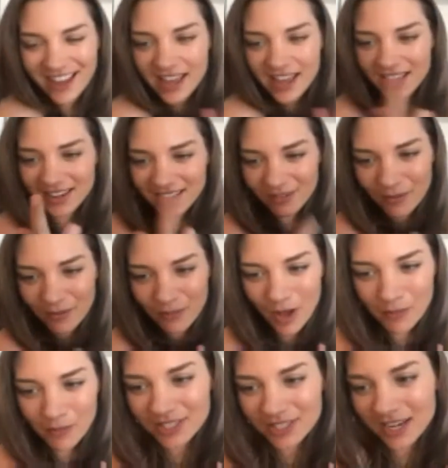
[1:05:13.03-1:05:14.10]
And I'll
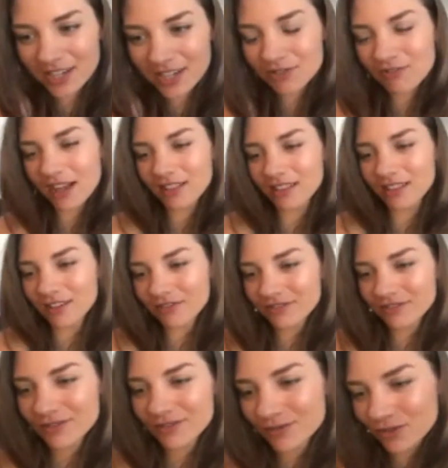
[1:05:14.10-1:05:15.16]
put Daniel Radcliffe.
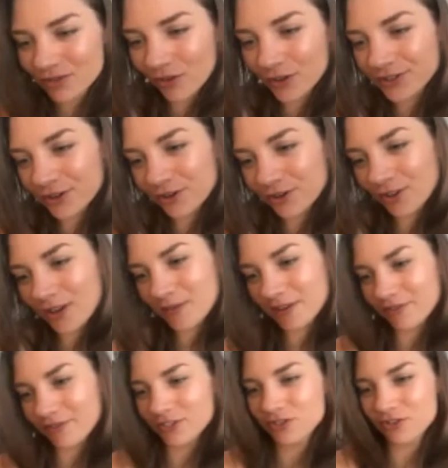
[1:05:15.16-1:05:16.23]
It's full circle on my
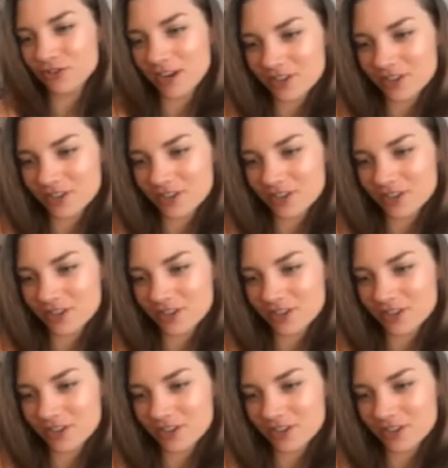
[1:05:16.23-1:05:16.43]
first crush.